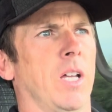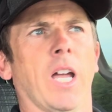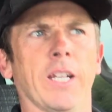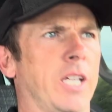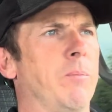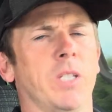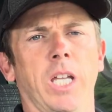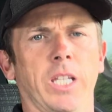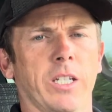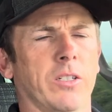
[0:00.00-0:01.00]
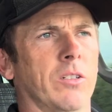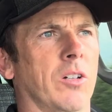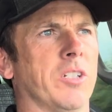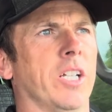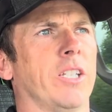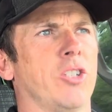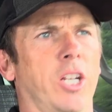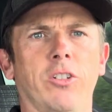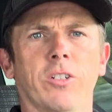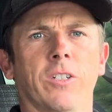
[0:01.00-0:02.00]
and keep saying that until they
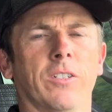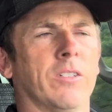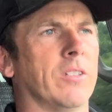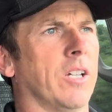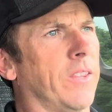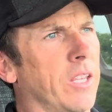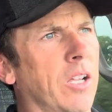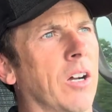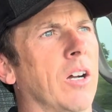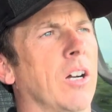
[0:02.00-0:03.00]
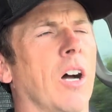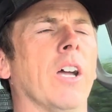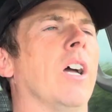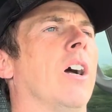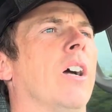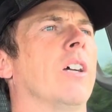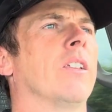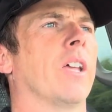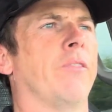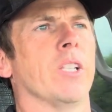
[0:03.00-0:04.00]
change it, and then they go, oh yeah,
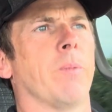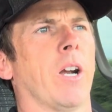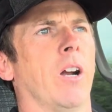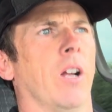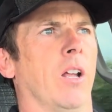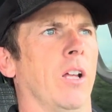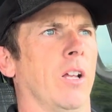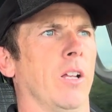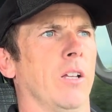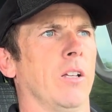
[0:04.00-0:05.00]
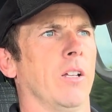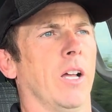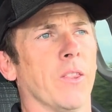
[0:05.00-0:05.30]
that feels better. And